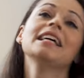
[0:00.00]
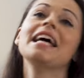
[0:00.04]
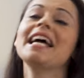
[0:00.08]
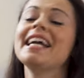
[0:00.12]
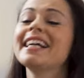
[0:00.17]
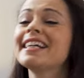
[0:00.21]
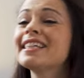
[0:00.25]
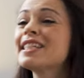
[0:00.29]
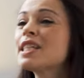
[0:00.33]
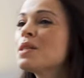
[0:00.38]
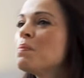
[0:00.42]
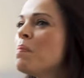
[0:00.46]

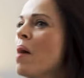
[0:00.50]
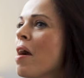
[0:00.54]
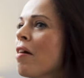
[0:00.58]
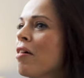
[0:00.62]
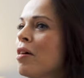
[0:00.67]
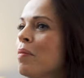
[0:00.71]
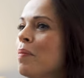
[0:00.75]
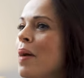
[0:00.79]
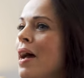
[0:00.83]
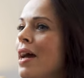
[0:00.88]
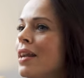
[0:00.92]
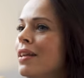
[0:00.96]

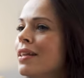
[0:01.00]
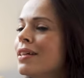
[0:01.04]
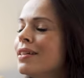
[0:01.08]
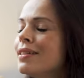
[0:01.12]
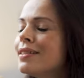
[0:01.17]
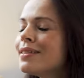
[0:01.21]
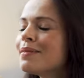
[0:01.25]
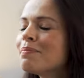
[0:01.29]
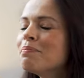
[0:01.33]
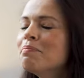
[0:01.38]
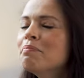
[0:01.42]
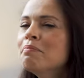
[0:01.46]
experiment
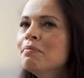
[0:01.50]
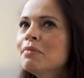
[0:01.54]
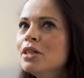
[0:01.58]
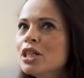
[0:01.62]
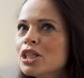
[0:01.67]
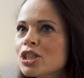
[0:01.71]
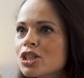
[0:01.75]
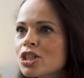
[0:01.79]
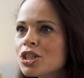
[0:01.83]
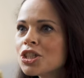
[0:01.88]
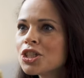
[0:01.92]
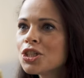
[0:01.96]
as
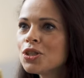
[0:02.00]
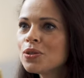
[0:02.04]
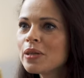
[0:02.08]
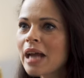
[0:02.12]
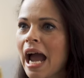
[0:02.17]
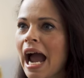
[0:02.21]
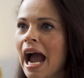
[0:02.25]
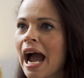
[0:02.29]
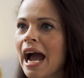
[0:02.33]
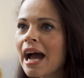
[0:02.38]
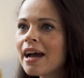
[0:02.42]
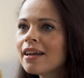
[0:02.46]
much as you
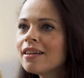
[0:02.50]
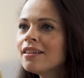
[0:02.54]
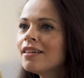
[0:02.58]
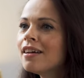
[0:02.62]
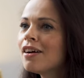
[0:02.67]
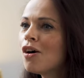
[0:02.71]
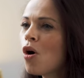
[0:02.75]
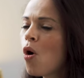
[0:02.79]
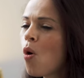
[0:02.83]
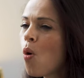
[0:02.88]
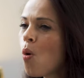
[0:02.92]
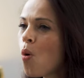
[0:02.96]
can
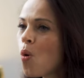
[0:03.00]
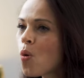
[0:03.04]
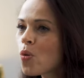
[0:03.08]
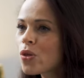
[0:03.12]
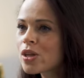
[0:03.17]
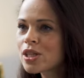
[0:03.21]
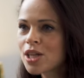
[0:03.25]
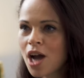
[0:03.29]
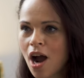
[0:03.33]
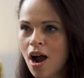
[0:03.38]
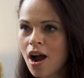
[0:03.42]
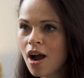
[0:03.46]
all
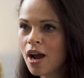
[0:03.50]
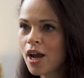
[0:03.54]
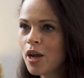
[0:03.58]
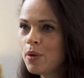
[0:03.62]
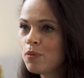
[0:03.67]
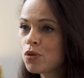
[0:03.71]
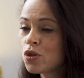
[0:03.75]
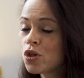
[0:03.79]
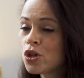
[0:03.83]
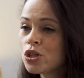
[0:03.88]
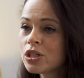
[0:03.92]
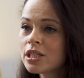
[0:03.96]
the
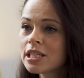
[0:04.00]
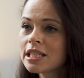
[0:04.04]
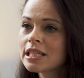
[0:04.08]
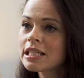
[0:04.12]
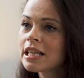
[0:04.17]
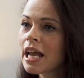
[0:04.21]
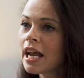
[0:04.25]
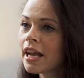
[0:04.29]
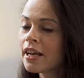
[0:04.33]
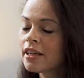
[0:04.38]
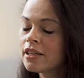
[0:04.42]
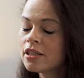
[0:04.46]
time to
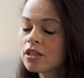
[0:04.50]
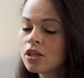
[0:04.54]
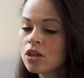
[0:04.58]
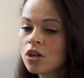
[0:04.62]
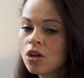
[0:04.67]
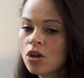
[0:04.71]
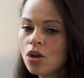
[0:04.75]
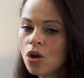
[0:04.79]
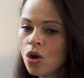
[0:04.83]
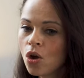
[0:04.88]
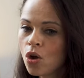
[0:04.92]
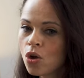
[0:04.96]
understand
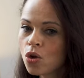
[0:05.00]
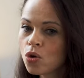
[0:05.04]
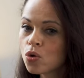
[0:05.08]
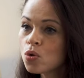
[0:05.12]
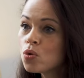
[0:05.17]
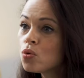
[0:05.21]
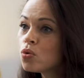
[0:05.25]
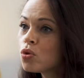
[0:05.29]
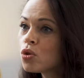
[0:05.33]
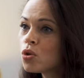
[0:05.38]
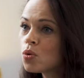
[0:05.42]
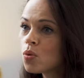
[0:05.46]

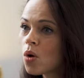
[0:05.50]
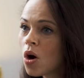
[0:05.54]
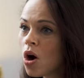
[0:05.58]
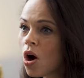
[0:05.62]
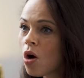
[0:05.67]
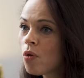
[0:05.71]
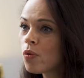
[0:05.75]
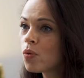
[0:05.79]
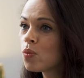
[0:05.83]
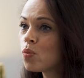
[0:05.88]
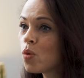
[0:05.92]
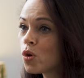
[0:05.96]
who you
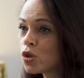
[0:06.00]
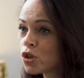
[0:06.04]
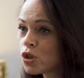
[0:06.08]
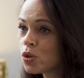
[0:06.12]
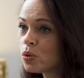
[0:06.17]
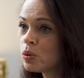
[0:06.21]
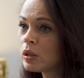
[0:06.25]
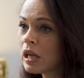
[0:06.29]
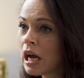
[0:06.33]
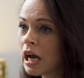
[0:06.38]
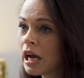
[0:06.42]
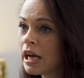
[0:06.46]
are and what
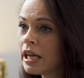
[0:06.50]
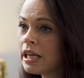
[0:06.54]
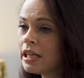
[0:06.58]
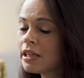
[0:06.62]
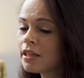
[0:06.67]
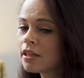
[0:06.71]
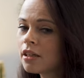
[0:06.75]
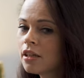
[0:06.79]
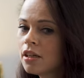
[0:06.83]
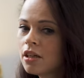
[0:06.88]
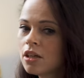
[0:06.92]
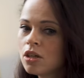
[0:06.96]
you
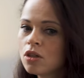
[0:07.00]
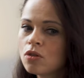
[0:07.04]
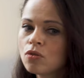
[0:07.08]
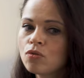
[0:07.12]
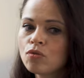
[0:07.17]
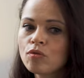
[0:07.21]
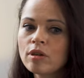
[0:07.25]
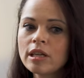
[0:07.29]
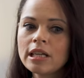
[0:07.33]
like. Mm.